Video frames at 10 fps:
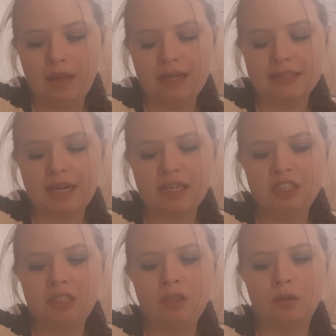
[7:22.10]
it's
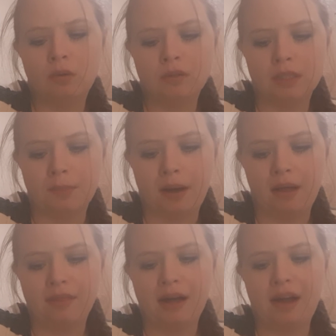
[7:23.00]
actually talked
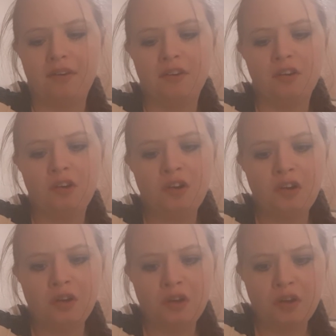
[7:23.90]
about that
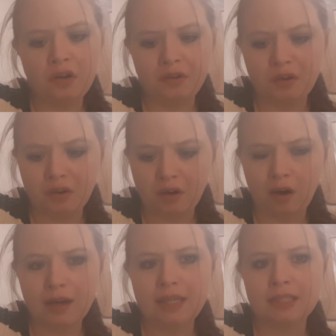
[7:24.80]

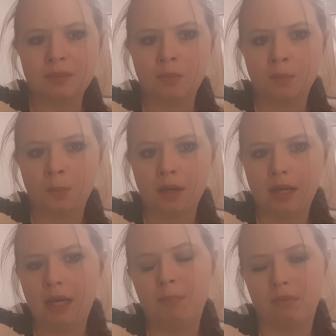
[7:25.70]
nice
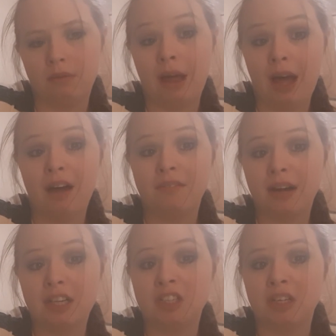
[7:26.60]
people have
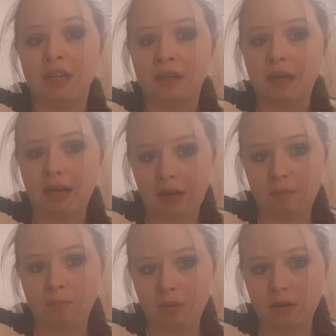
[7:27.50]
actually
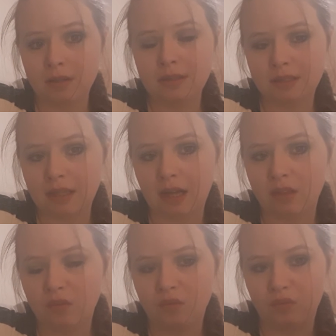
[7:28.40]
tempers,
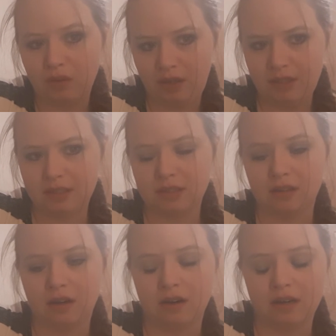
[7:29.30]
and the
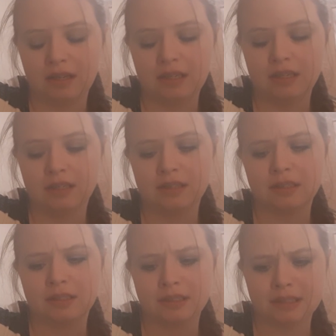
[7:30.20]
reason I
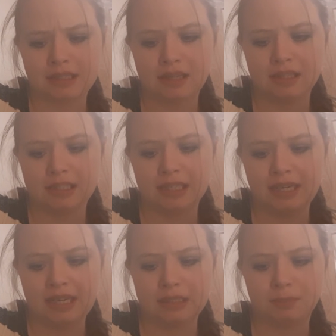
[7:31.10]
say this
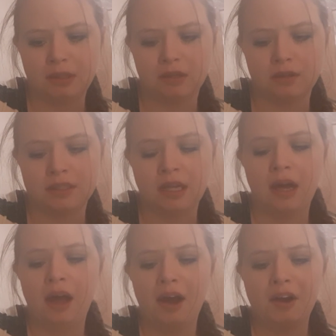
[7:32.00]
is because
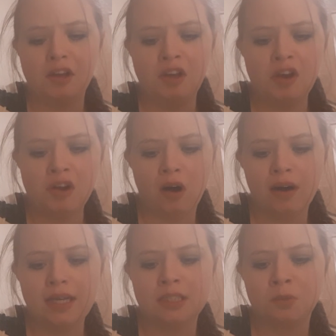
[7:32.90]

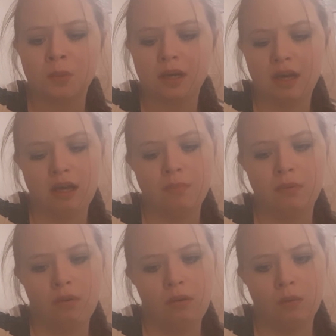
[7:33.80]
nice
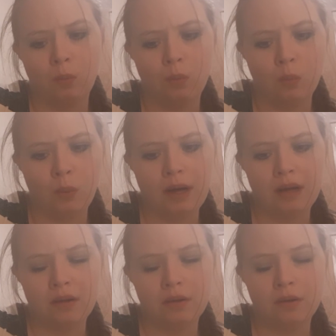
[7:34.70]
people
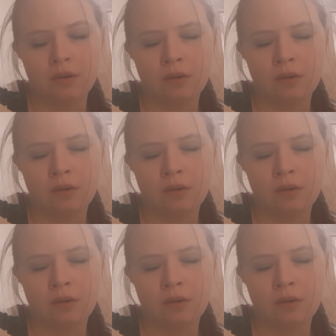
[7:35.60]
will